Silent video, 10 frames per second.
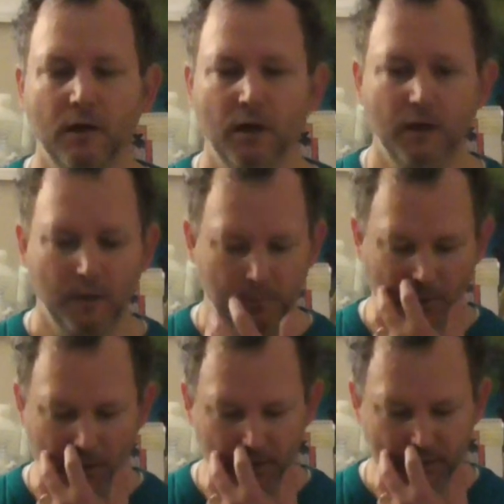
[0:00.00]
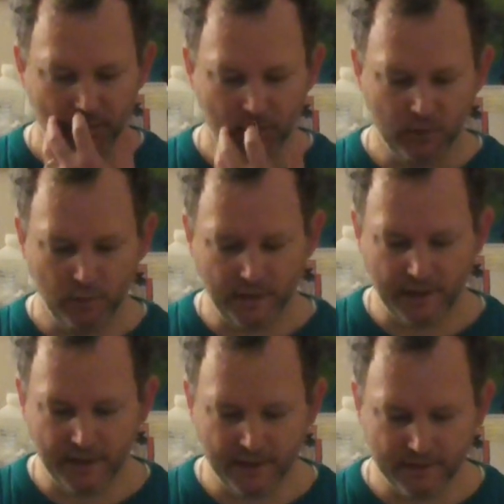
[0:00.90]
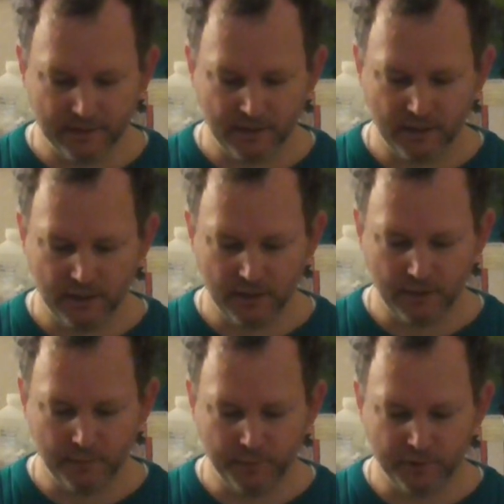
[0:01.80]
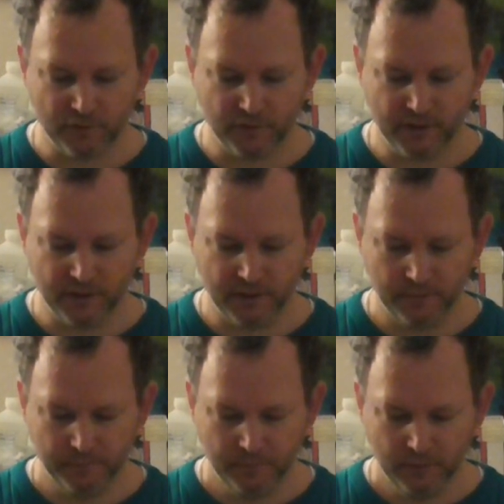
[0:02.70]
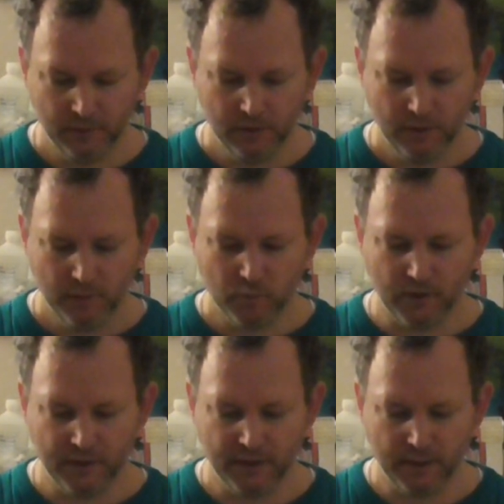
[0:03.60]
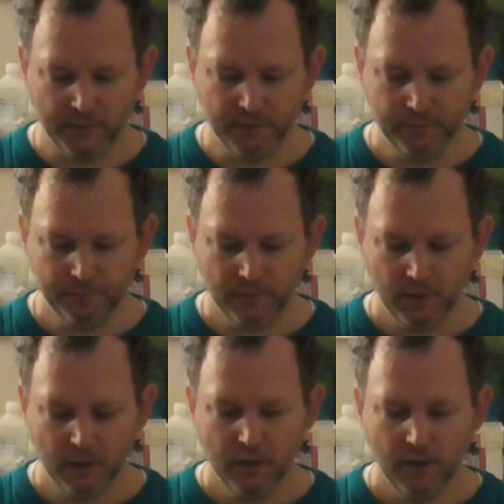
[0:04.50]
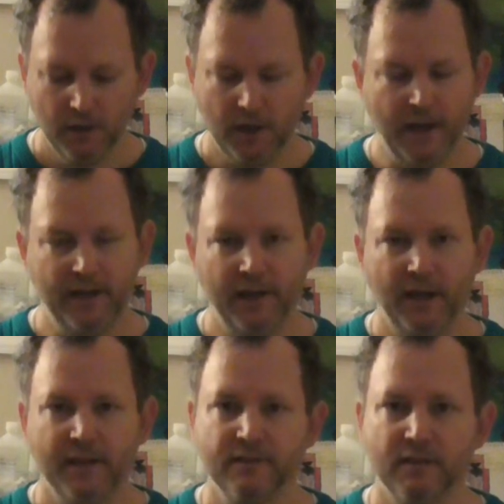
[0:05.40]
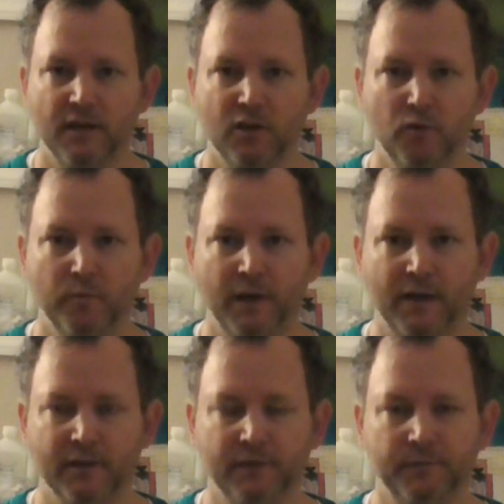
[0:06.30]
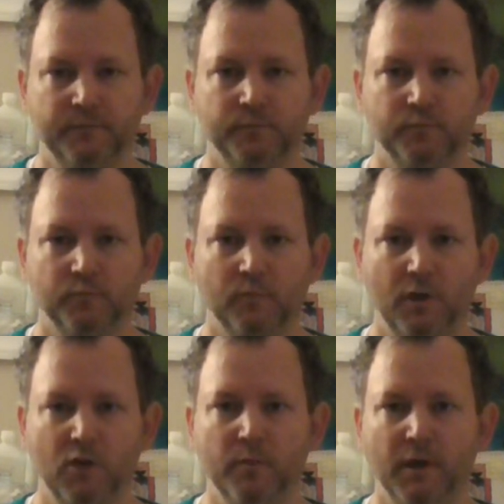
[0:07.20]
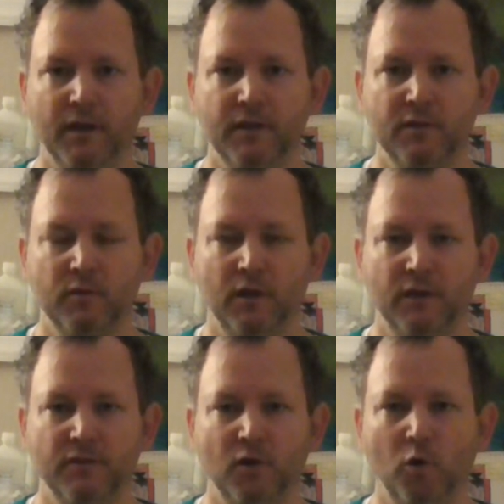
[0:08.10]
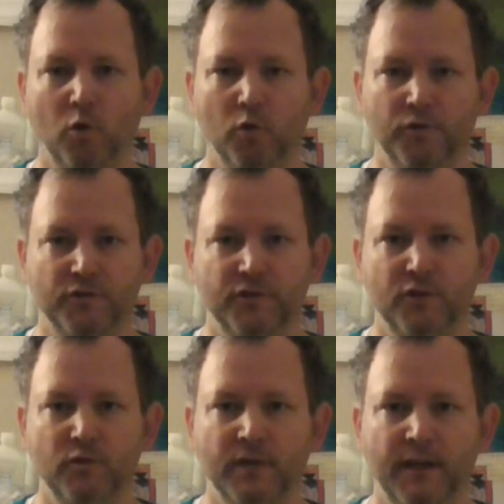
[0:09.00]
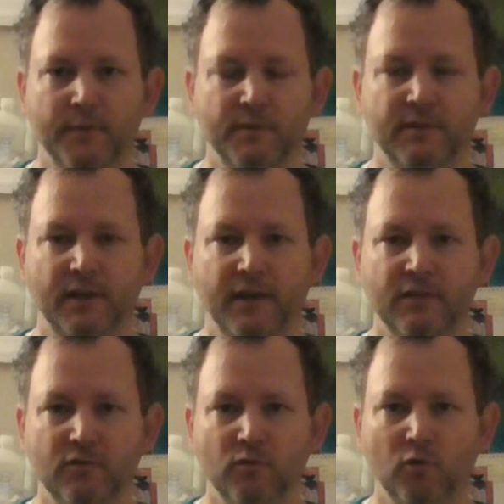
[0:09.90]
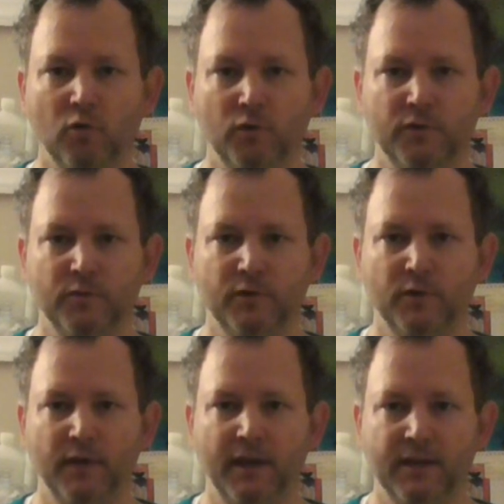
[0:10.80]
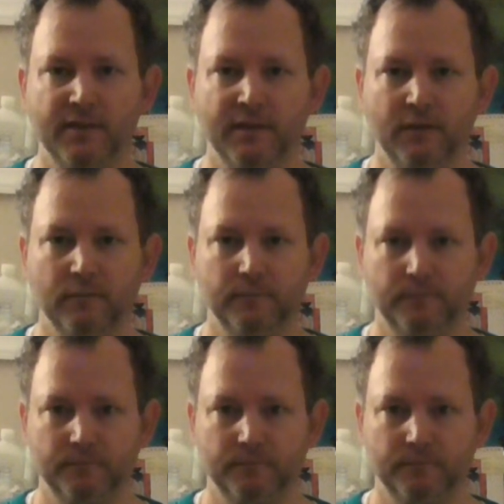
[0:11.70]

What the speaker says: also known as Bhastrika pranayama, and it has a kumbaka. A kumbaka is a hold. There's 2 types. The external hold is when you exhale